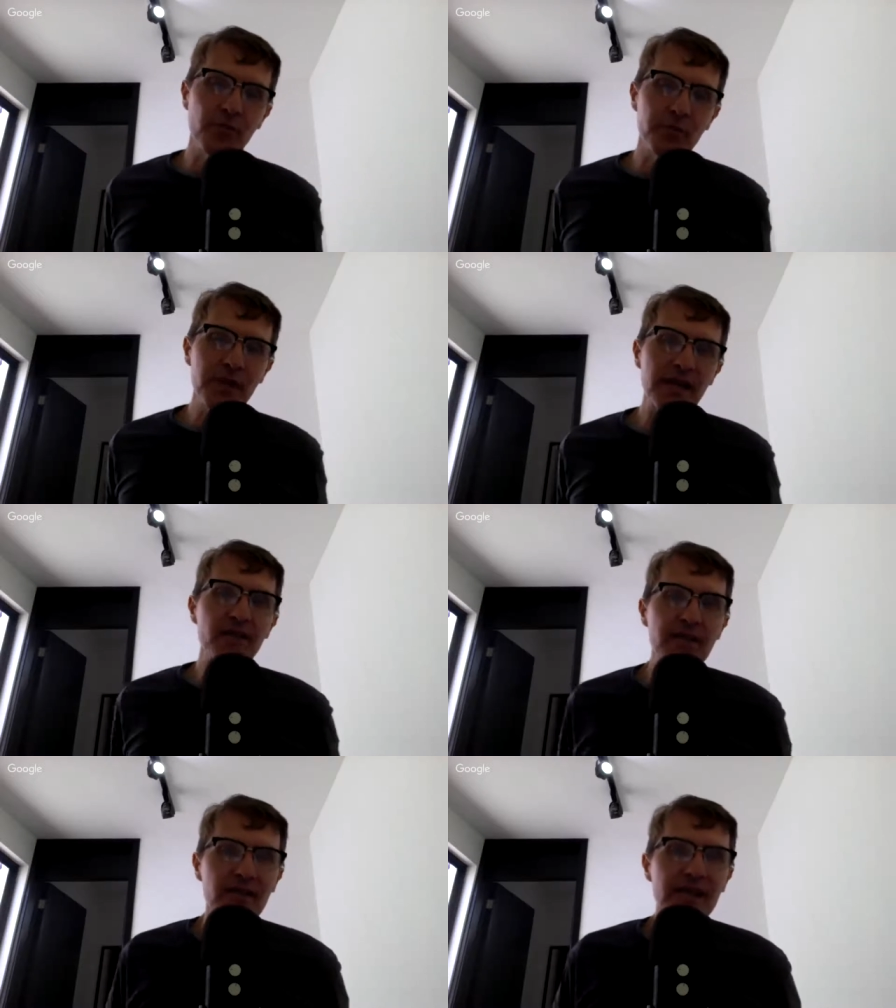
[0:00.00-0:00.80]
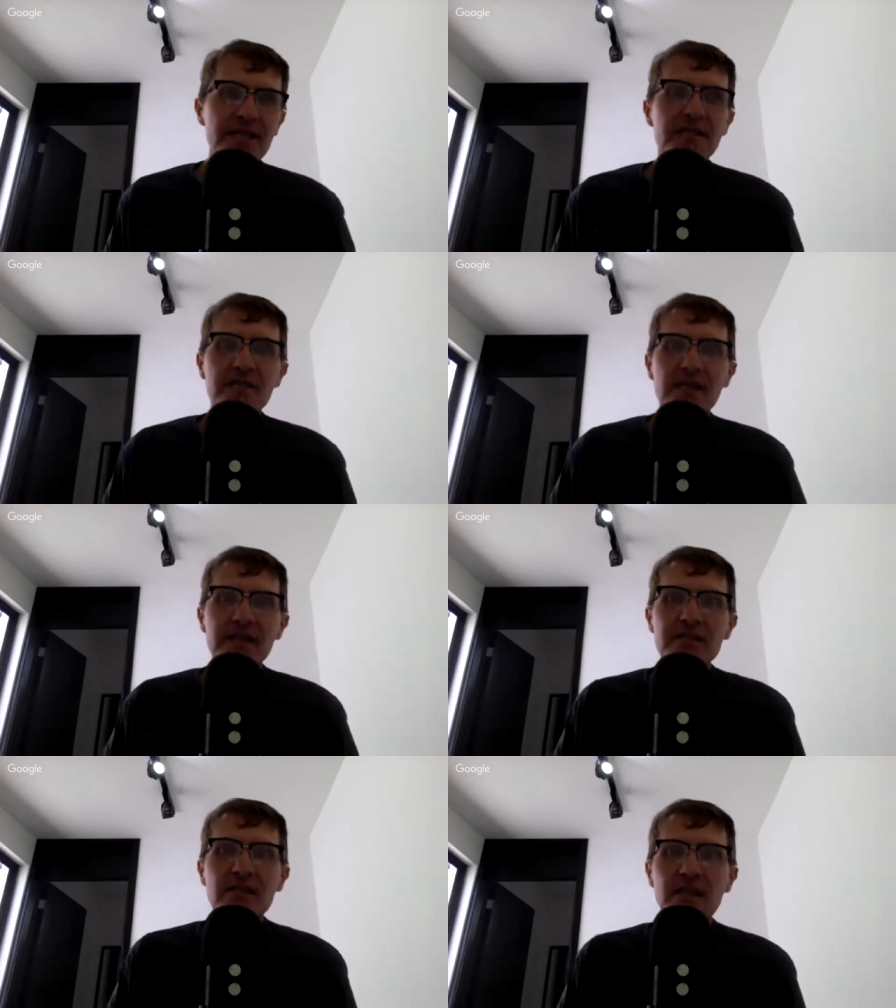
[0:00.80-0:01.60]
for me i think that's
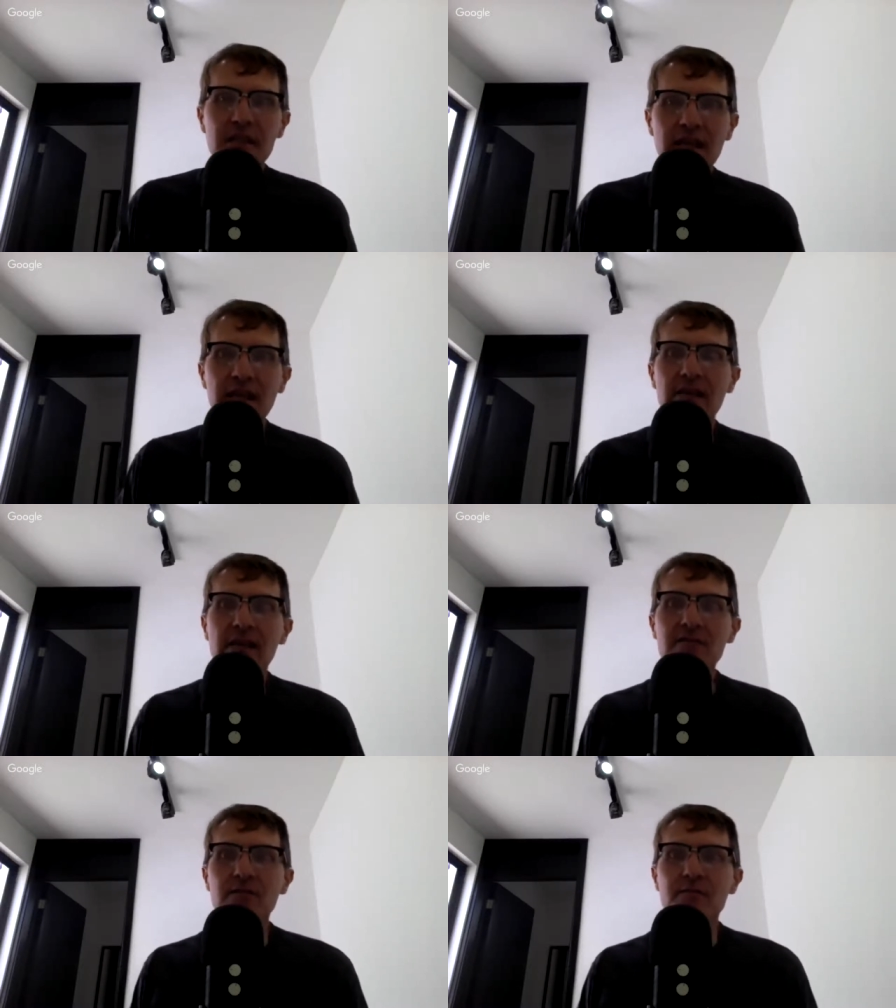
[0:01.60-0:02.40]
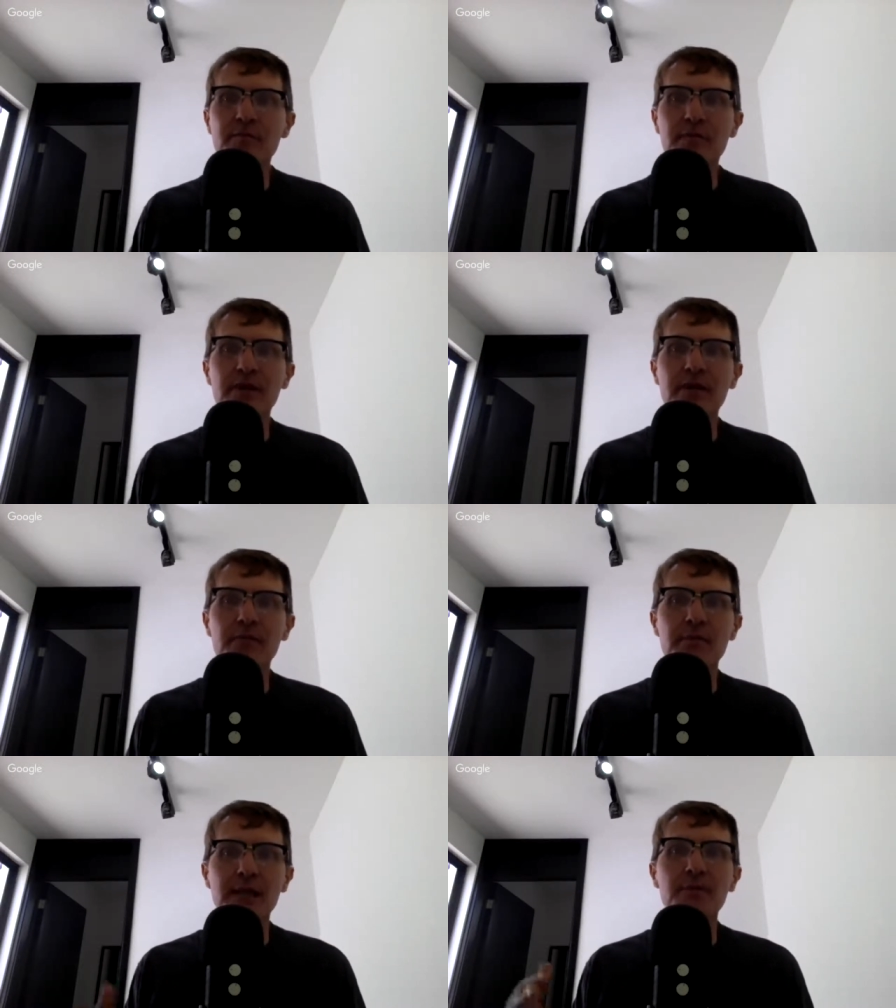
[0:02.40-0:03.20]
that's the thing that's
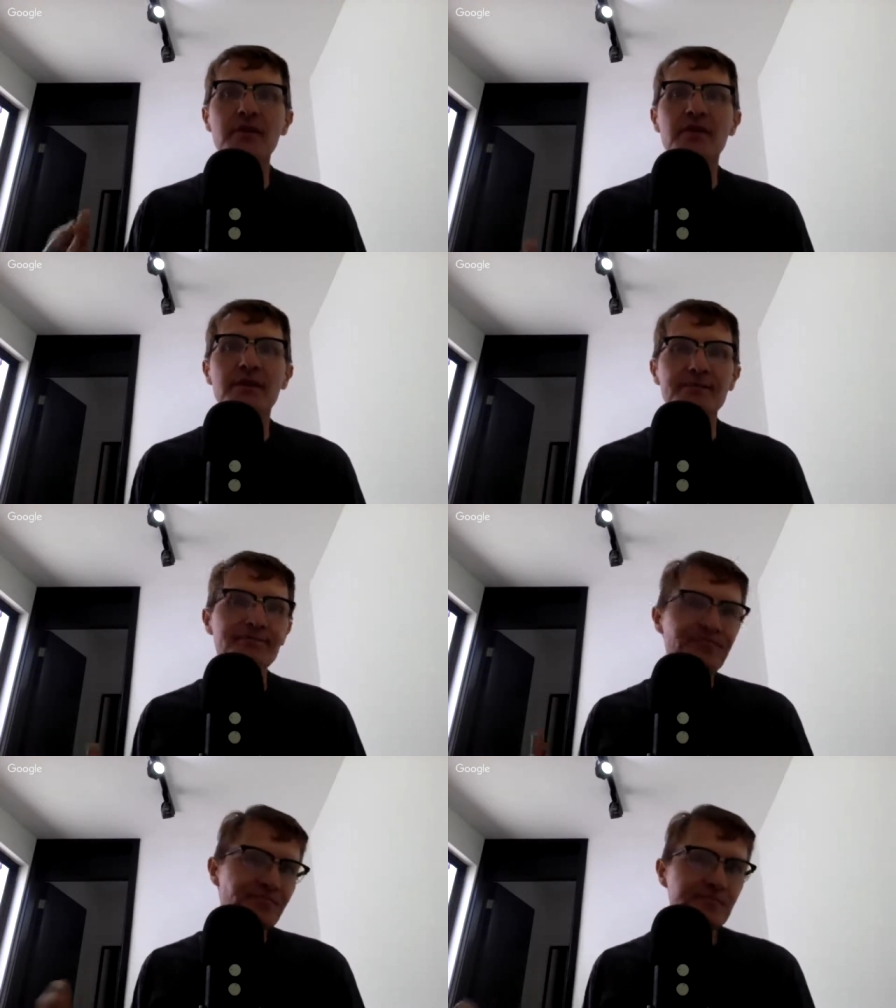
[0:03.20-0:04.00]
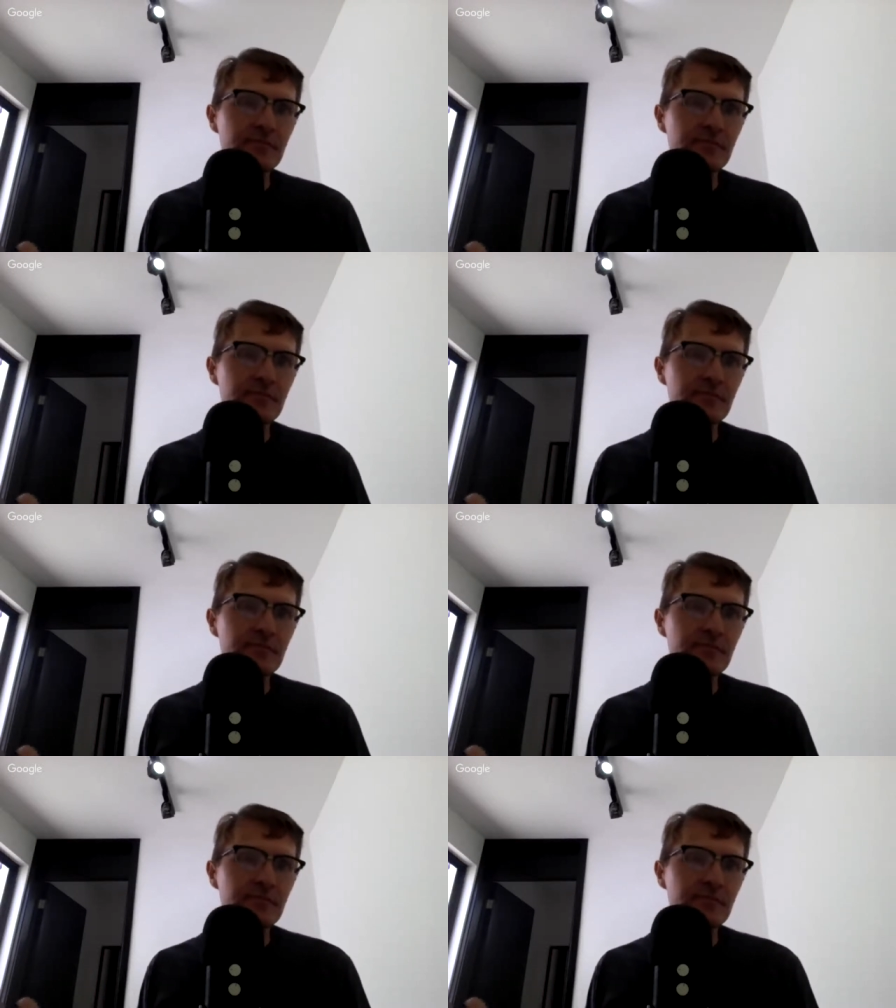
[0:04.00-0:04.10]
maybe the